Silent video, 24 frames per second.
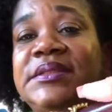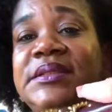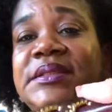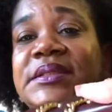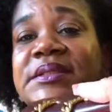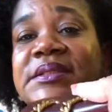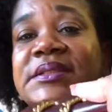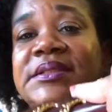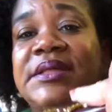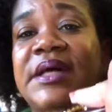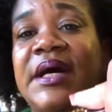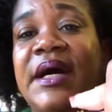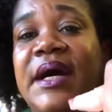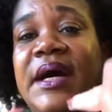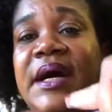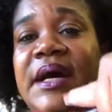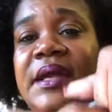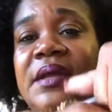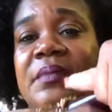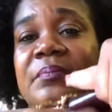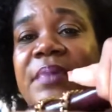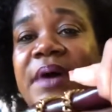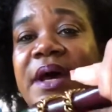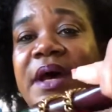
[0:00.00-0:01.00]
inside,
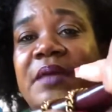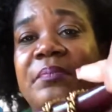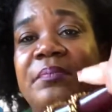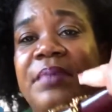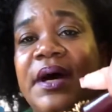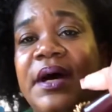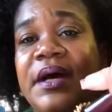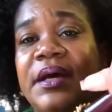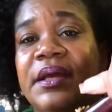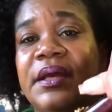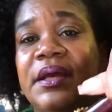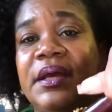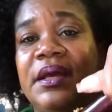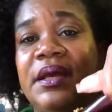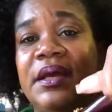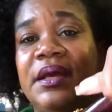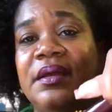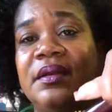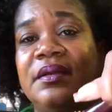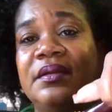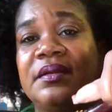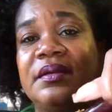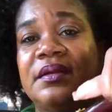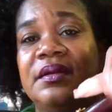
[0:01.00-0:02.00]
a back
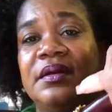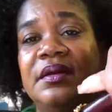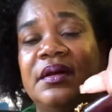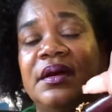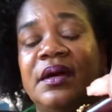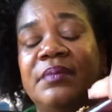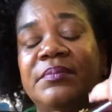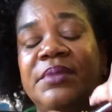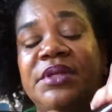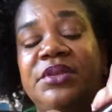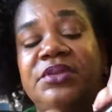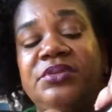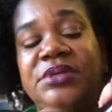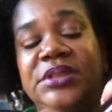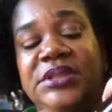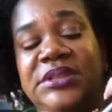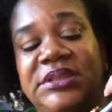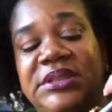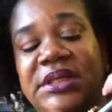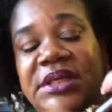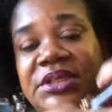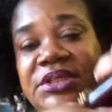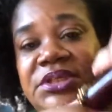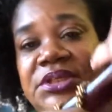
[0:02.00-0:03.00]
pocket. I mean 3
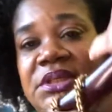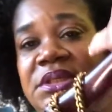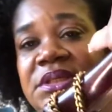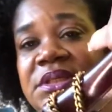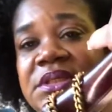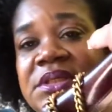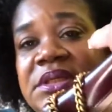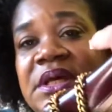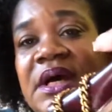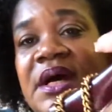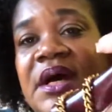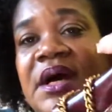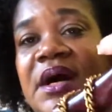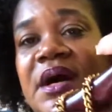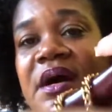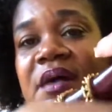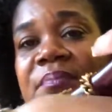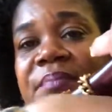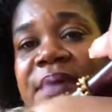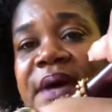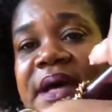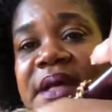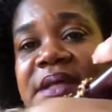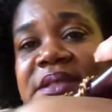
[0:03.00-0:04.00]
sections. A
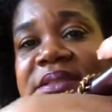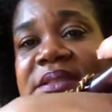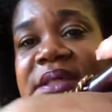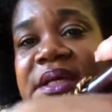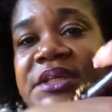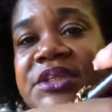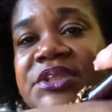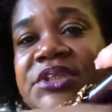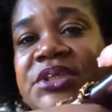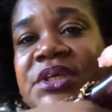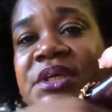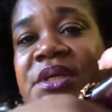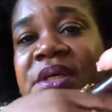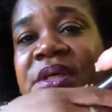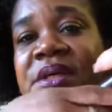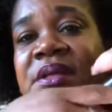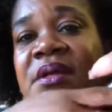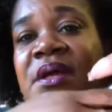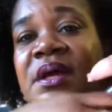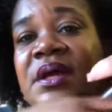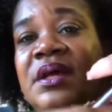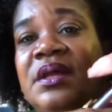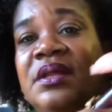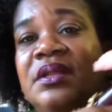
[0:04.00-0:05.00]
back section
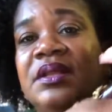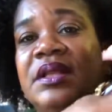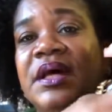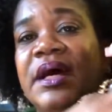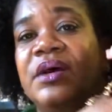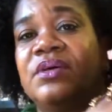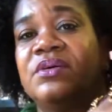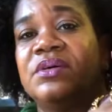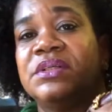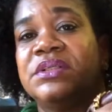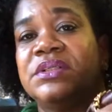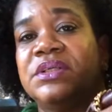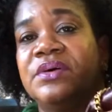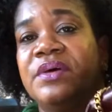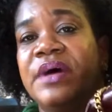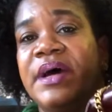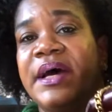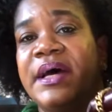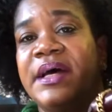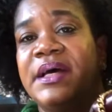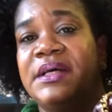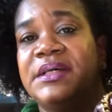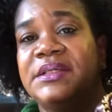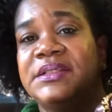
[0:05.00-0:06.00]
that also
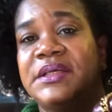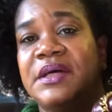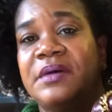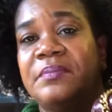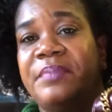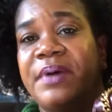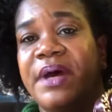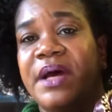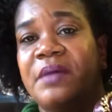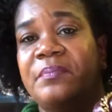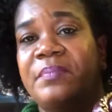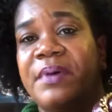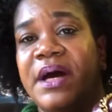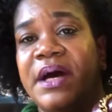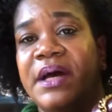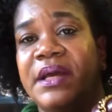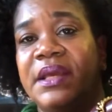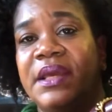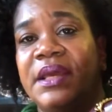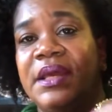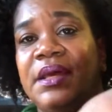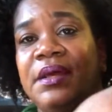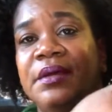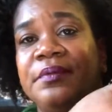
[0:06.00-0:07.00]
has a back
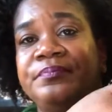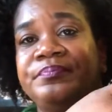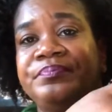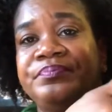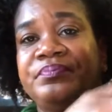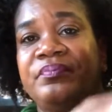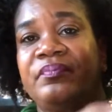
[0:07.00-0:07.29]
pocket.